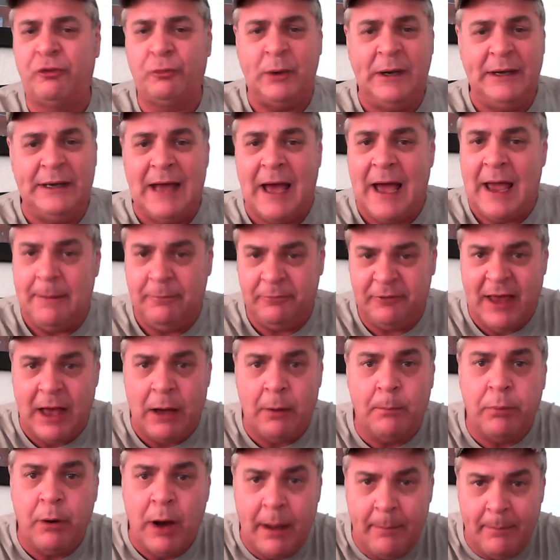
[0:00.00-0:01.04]
3 dimes out
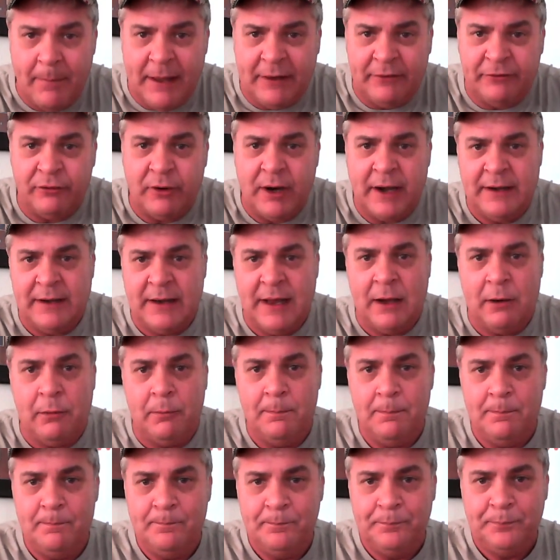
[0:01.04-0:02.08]
in prop bets right now.
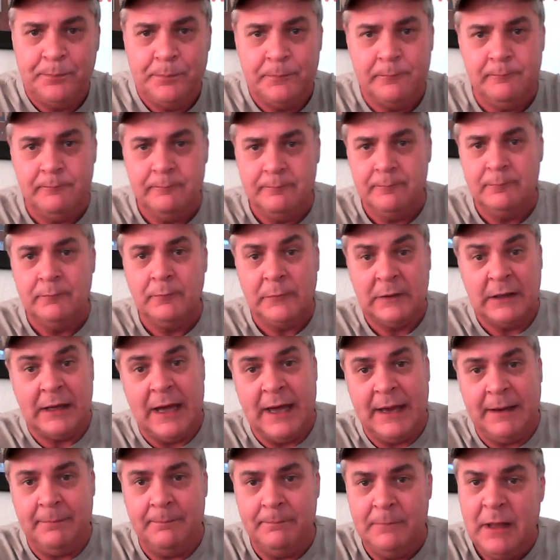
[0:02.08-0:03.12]

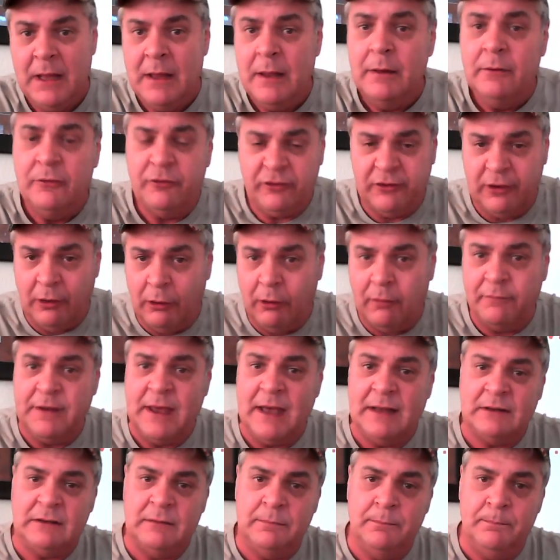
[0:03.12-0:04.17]
Okay? Still have
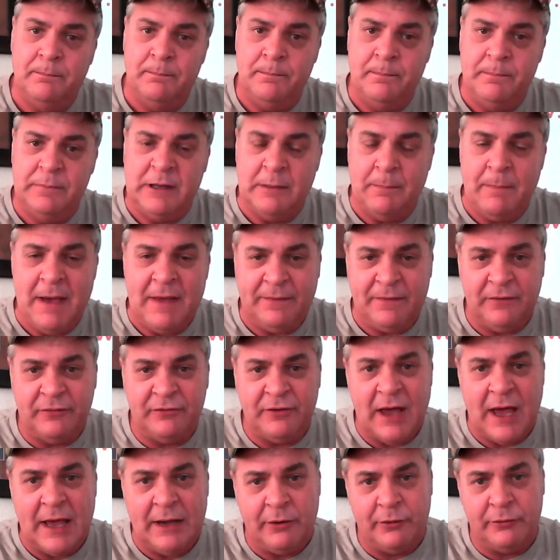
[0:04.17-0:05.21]
yet to bet the
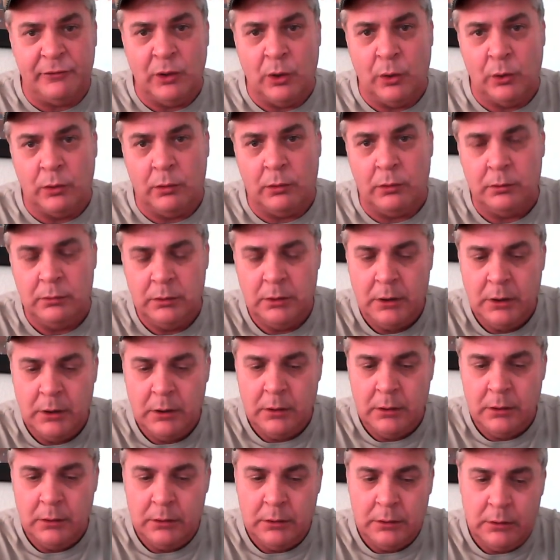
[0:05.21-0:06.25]
side or total.
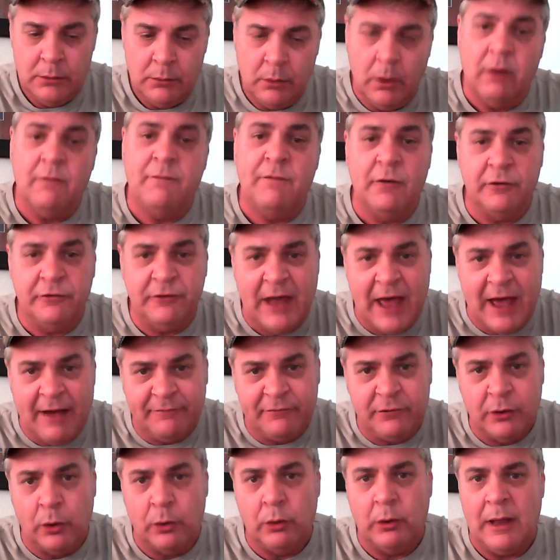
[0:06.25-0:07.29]
Well, first half
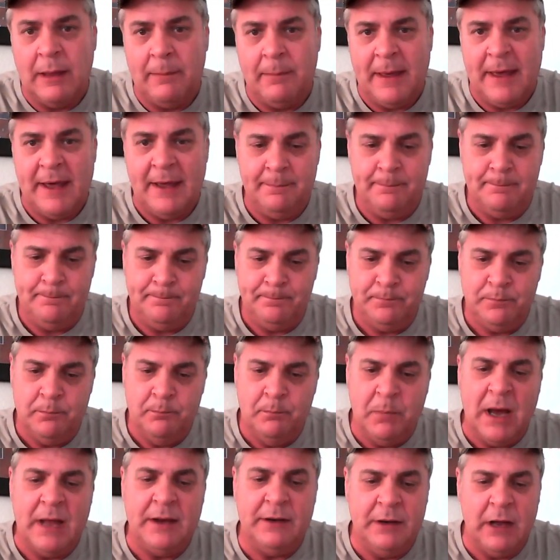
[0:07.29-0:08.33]
total, I bet.
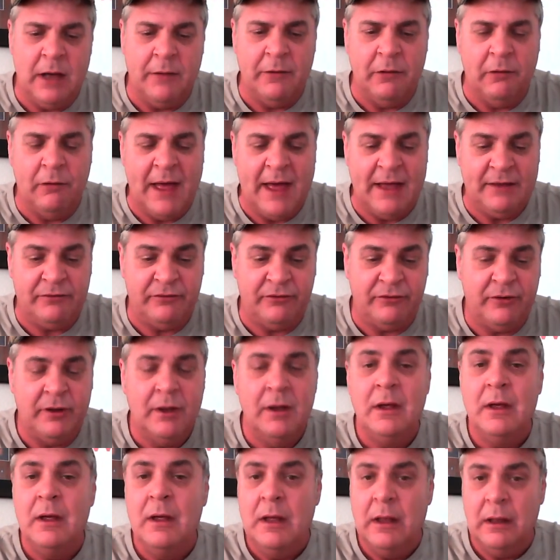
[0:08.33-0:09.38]
But nonetheless,
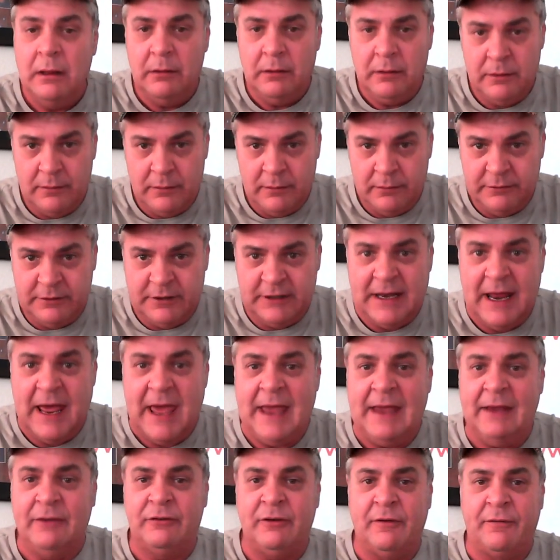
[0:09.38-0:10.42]

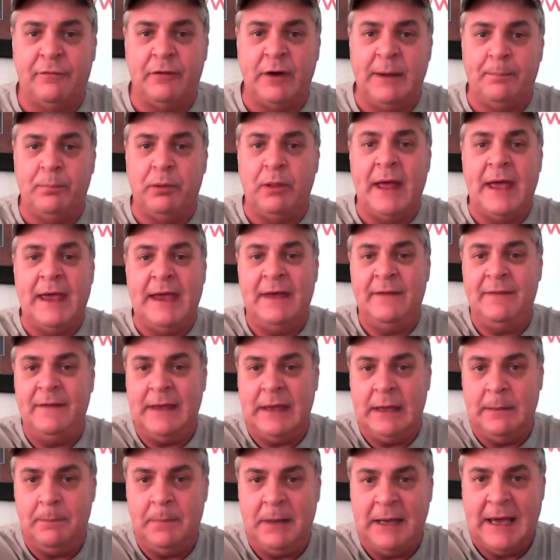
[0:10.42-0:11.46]
today is a free play in the
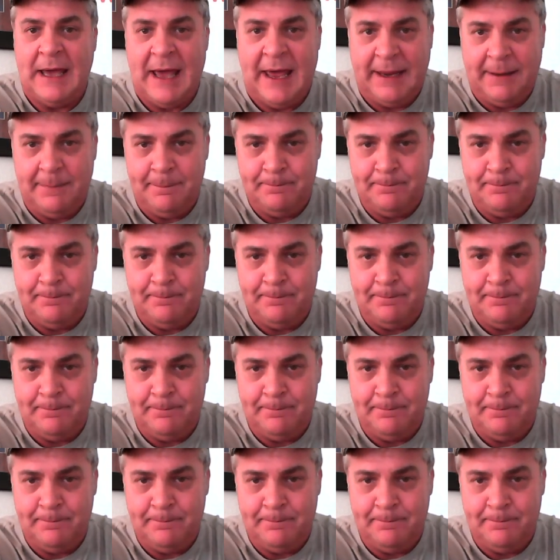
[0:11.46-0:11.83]
NBA.